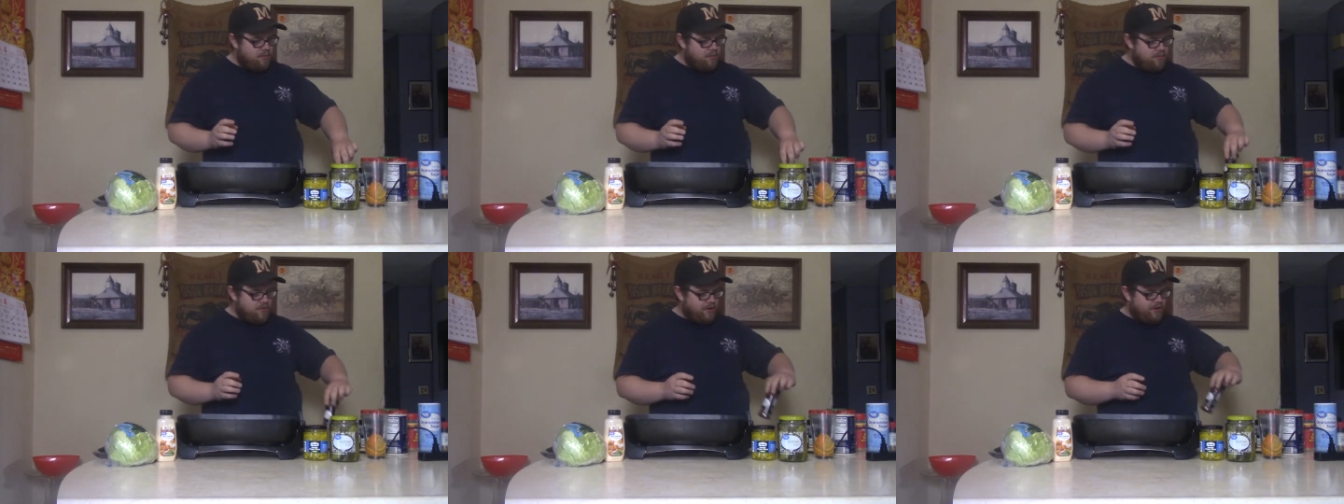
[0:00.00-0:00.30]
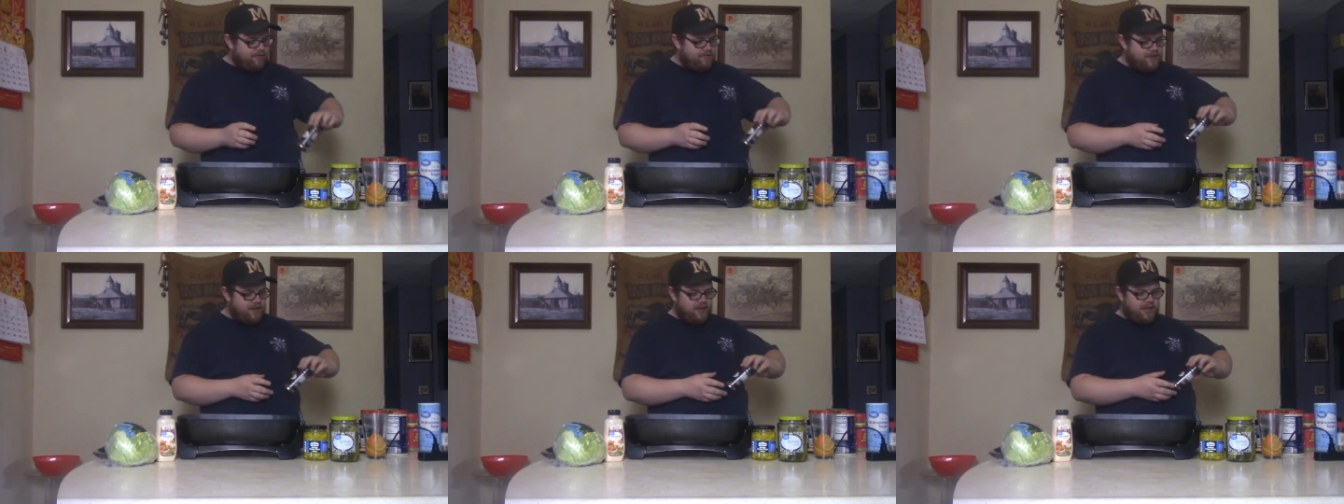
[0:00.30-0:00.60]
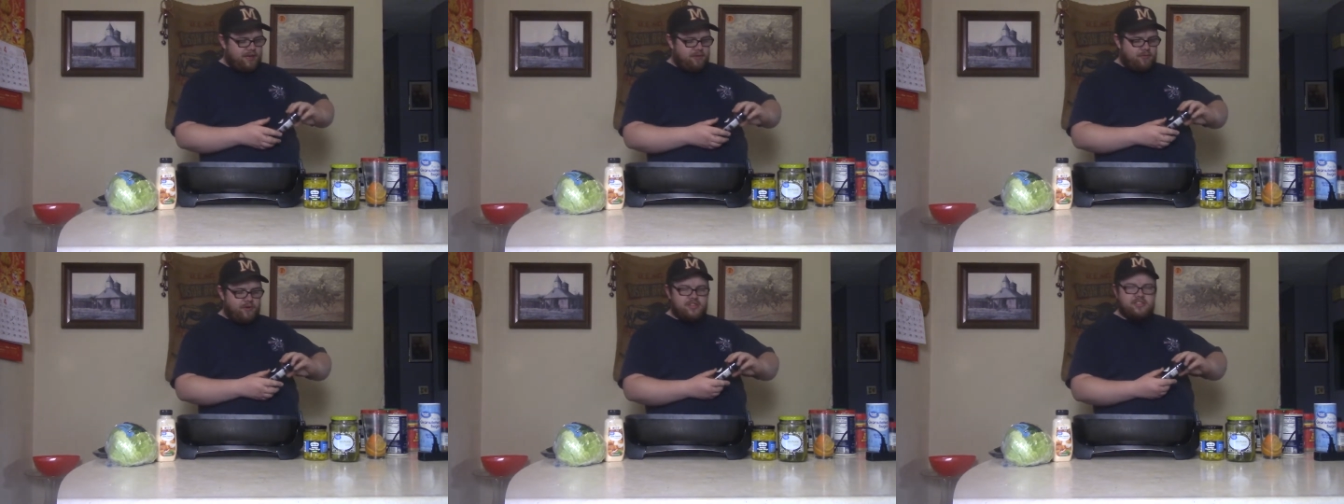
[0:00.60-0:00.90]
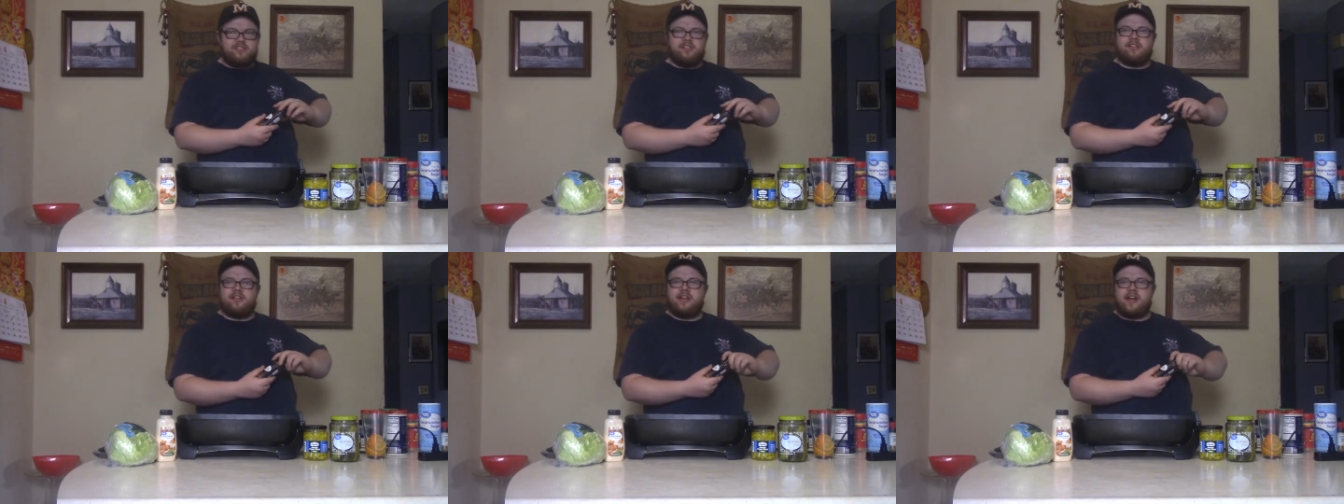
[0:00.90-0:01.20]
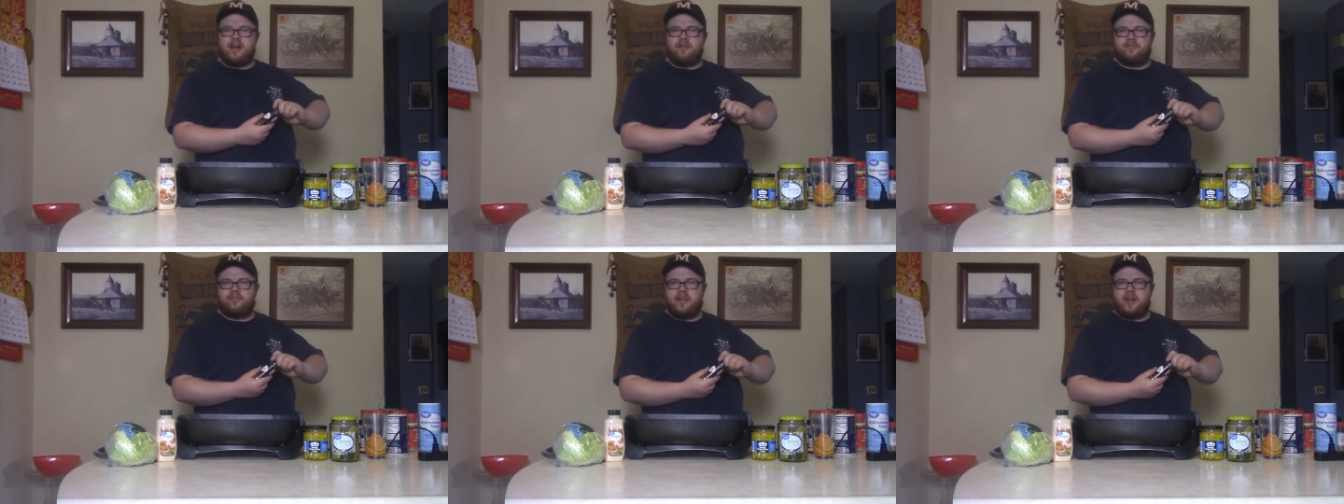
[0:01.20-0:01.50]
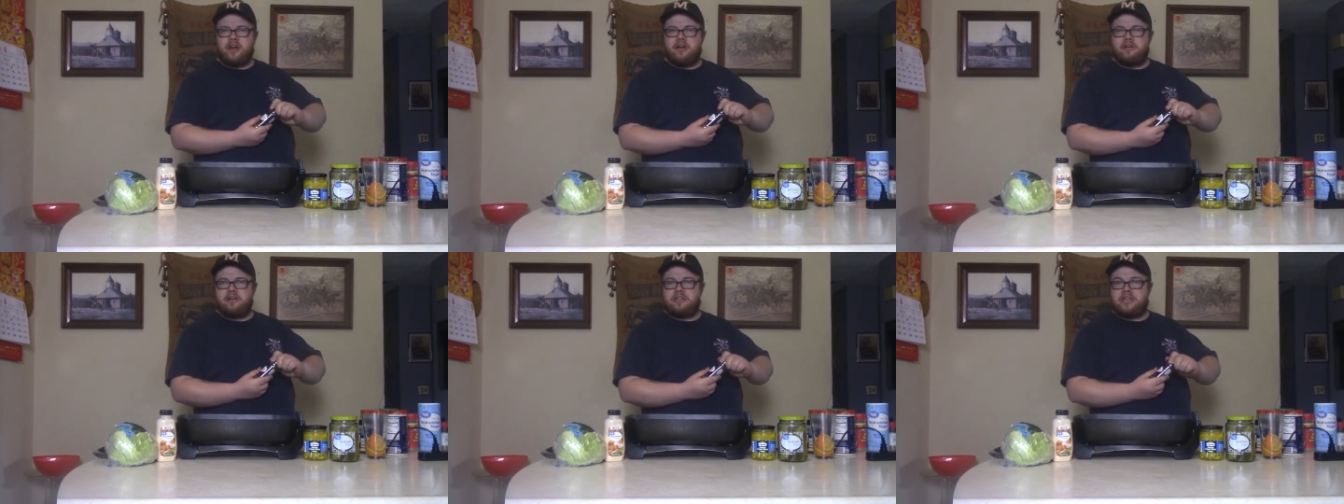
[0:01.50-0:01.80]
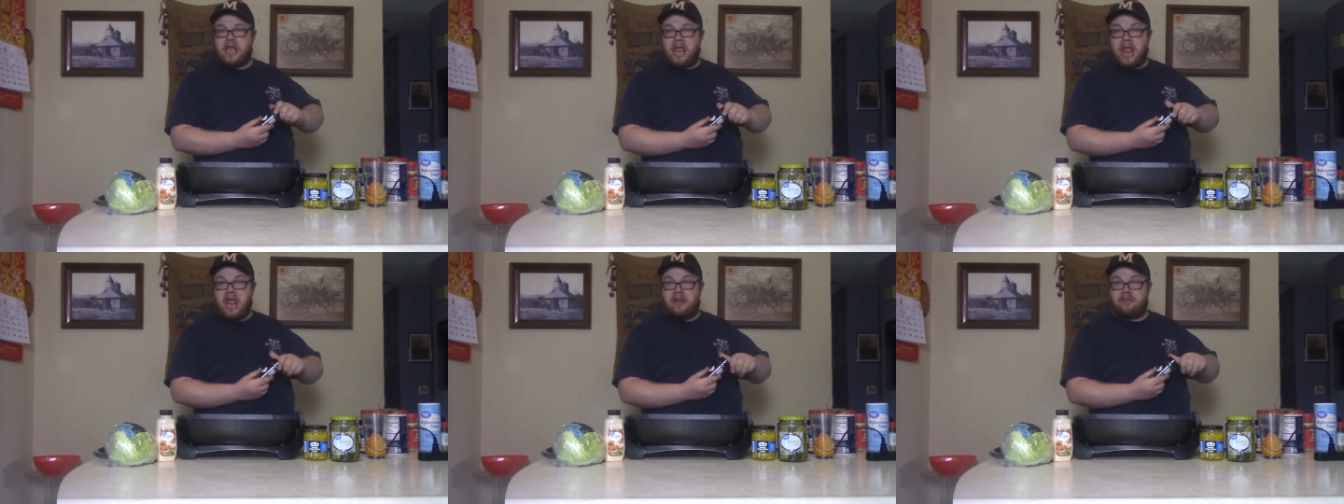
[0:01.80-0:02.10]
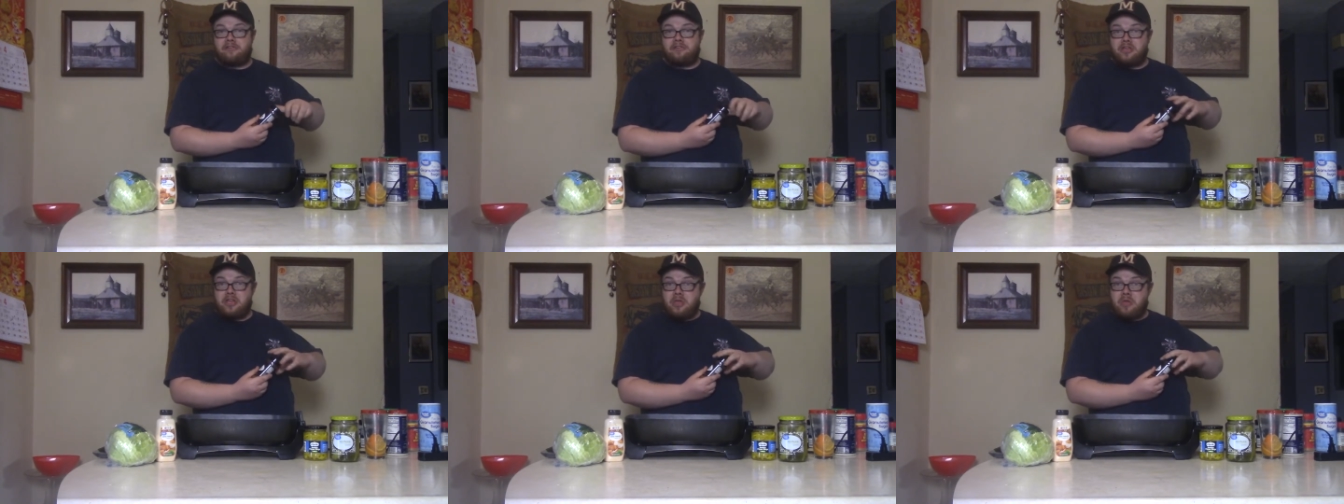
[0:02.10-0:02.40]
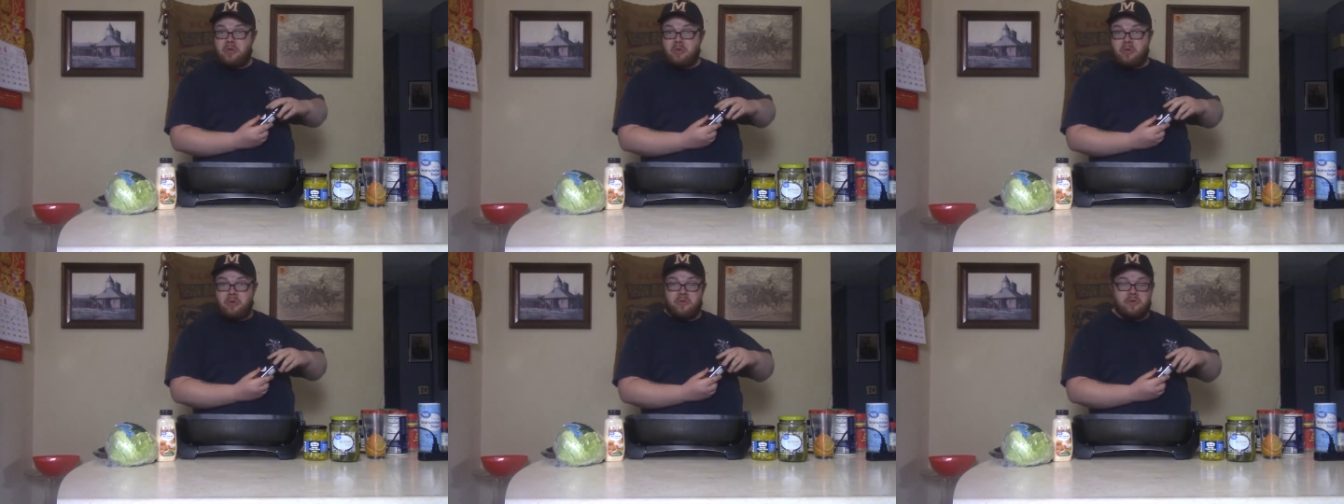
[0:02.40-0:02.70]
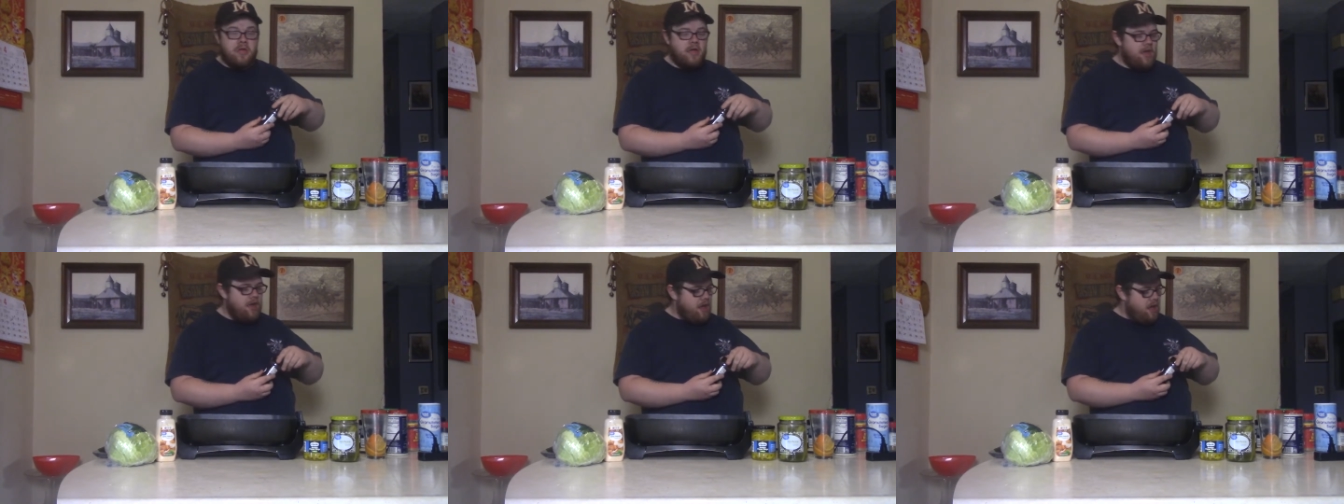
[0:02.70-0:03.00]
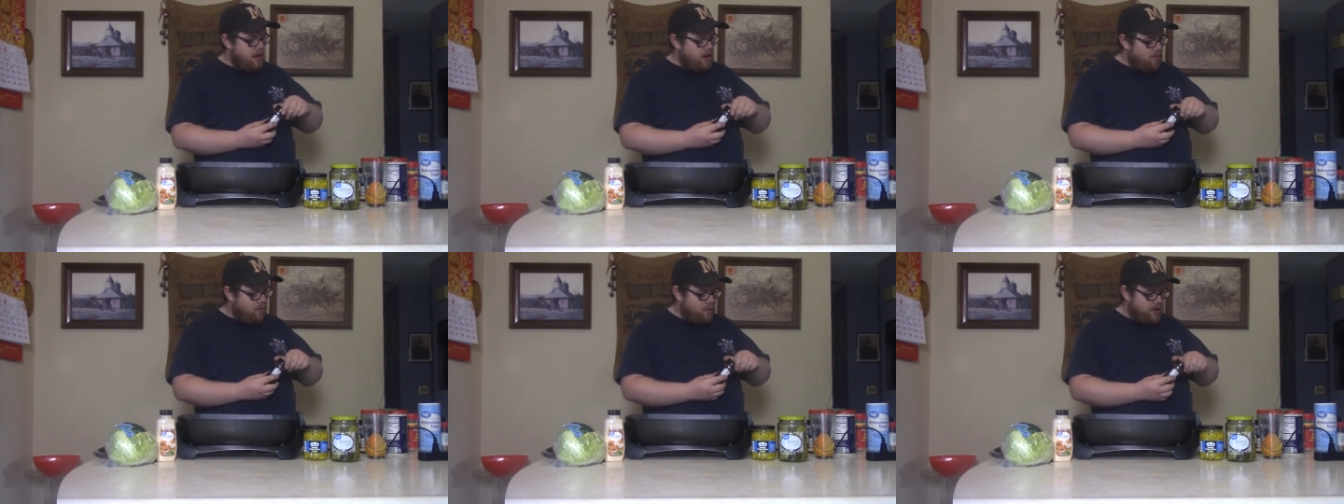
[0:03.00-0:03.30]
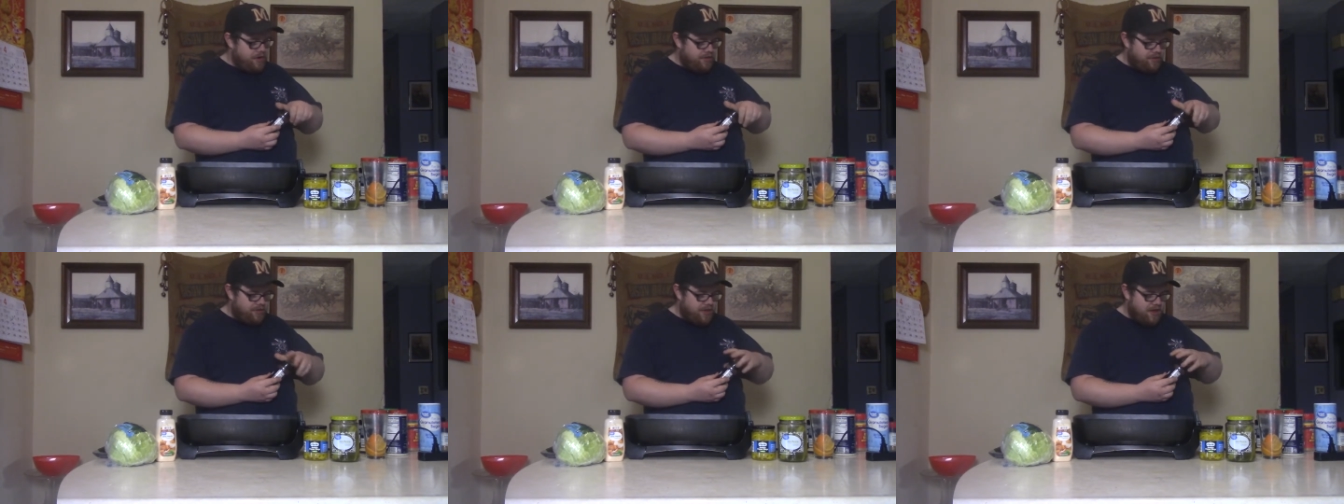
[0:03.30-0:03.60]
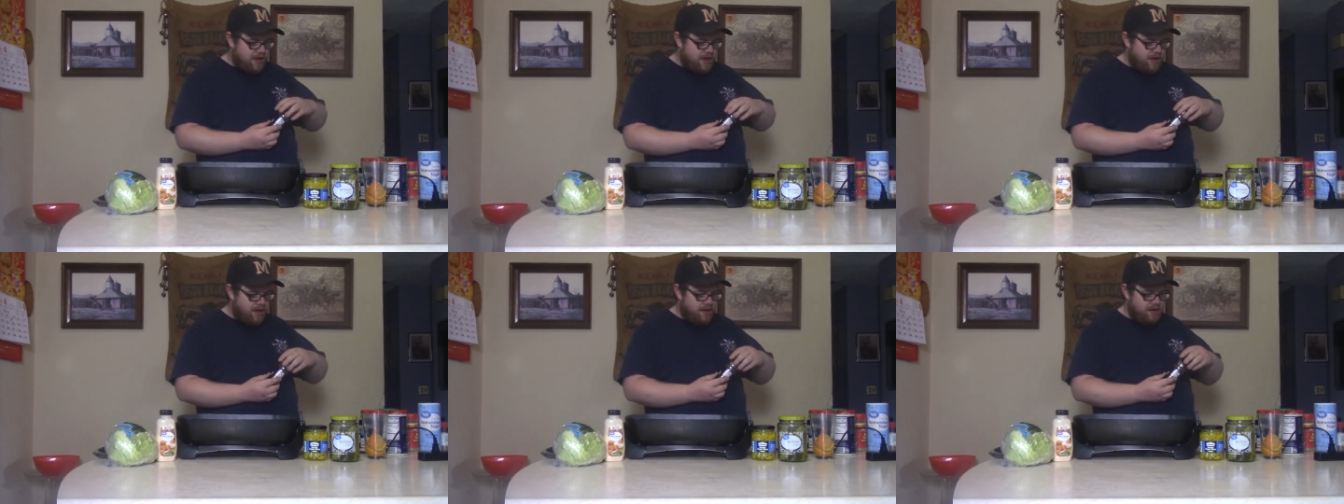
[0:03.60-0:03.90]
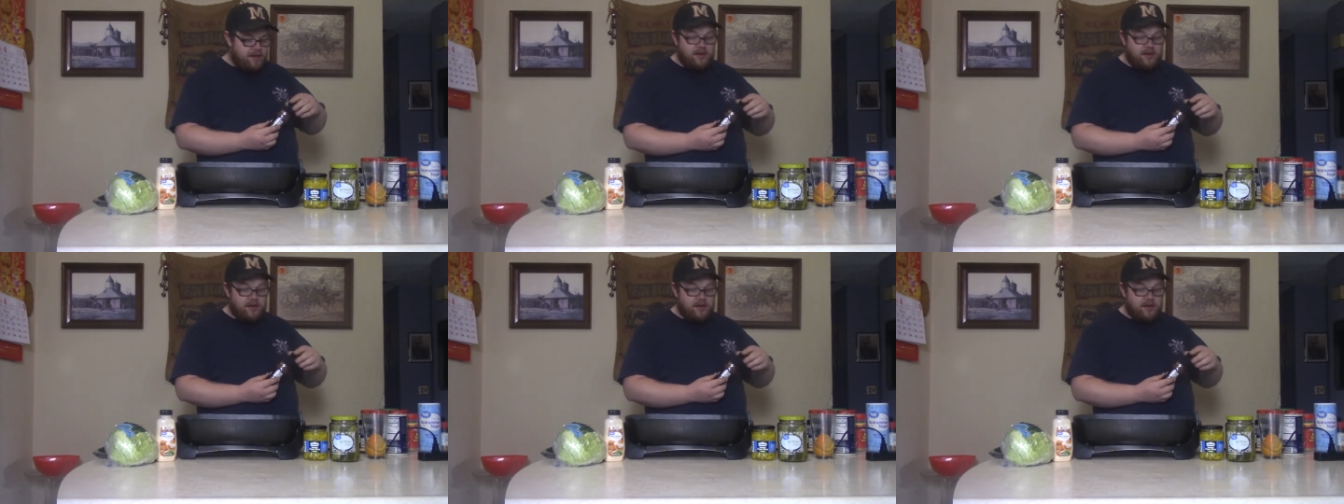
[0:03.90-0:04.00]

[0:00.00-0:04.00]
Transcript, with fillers: We want to feel like we're chilling out there in Cancun with, uh,